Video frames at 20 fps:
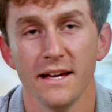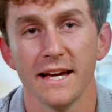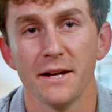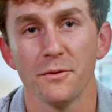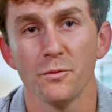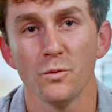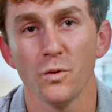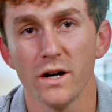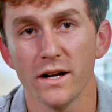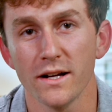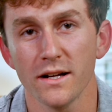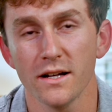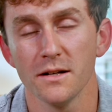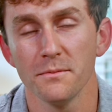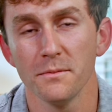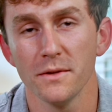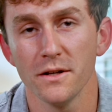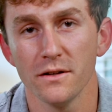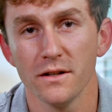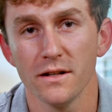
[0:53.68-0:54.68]
and what
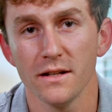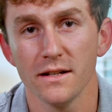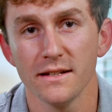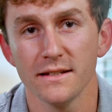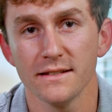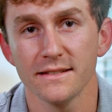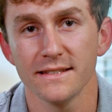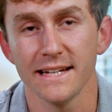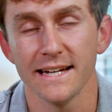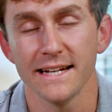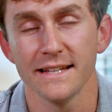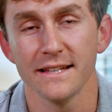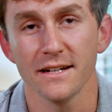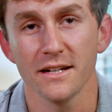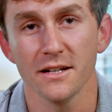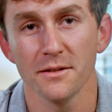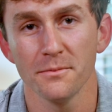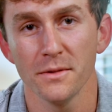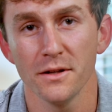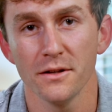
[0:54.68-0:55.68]
communities and the
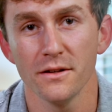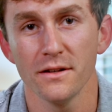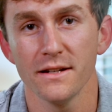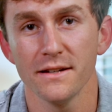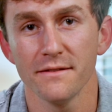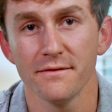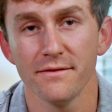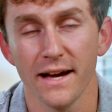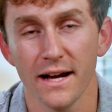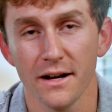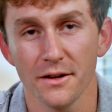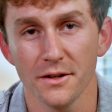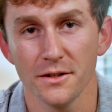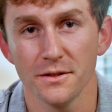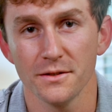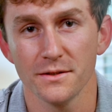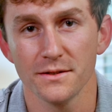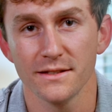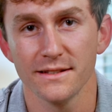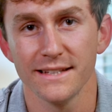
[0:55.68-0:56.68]
community
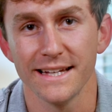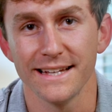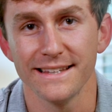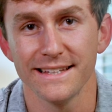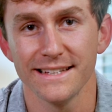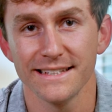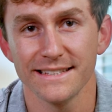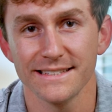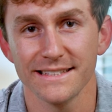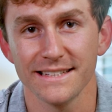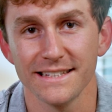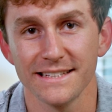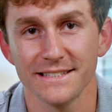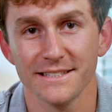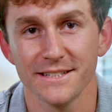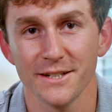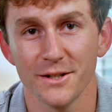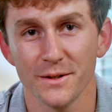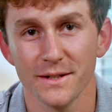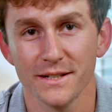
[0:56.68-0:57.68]
values that this
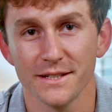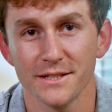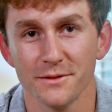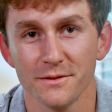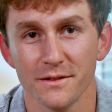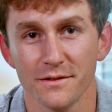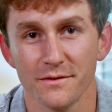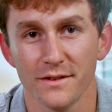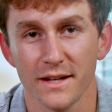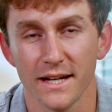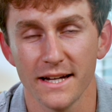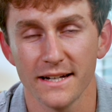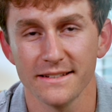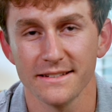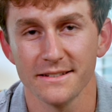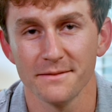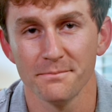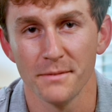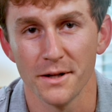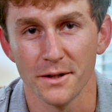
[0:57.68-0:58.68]
is going to affect
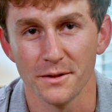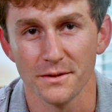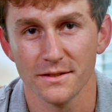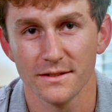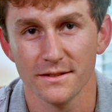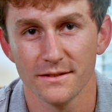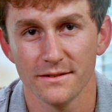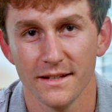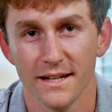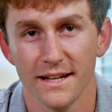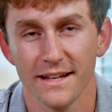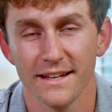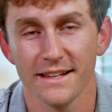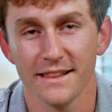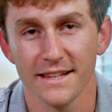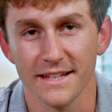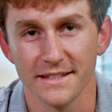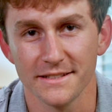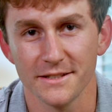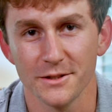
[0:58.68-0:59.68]
most.
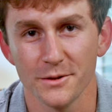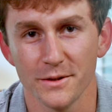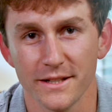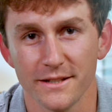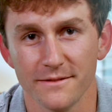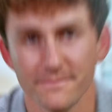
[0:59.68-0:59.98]
Let's do it.